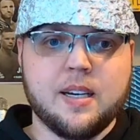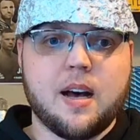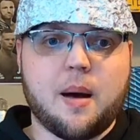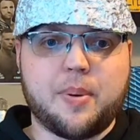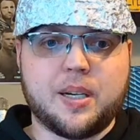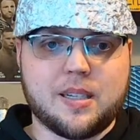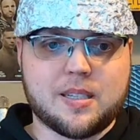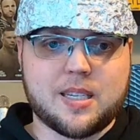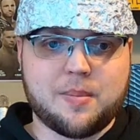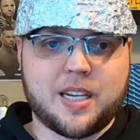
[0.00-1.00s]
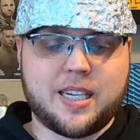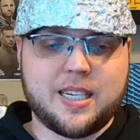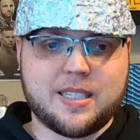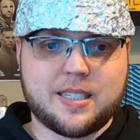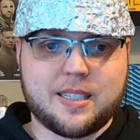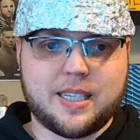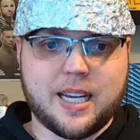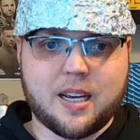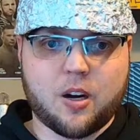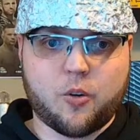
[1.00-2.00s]
But it does seem like he's
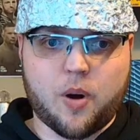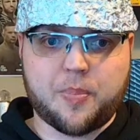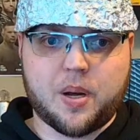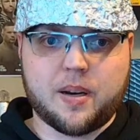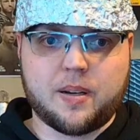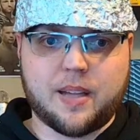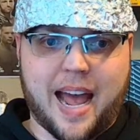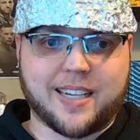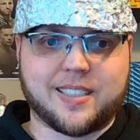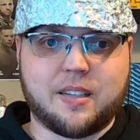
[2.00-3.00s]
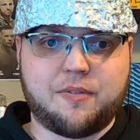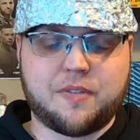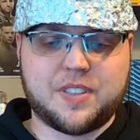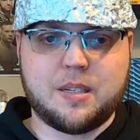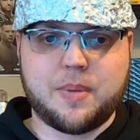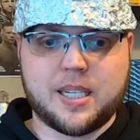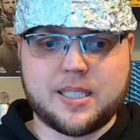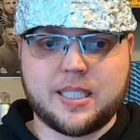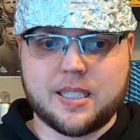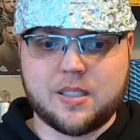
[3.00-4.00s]
getting a grip on lasting 15 minutes.
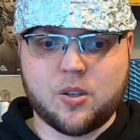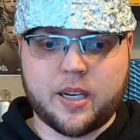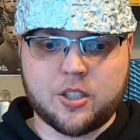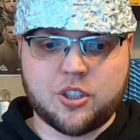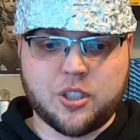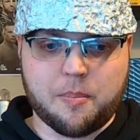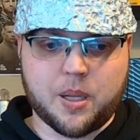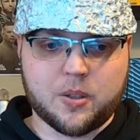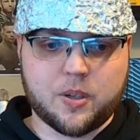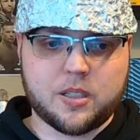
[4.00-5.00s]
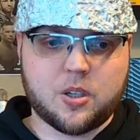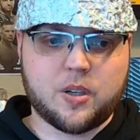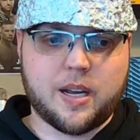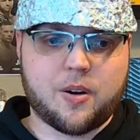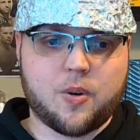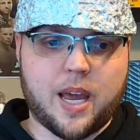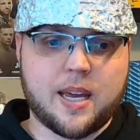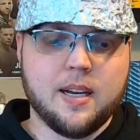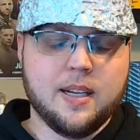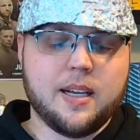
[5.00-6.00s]
He did so against Jim Miller and it turned out okay.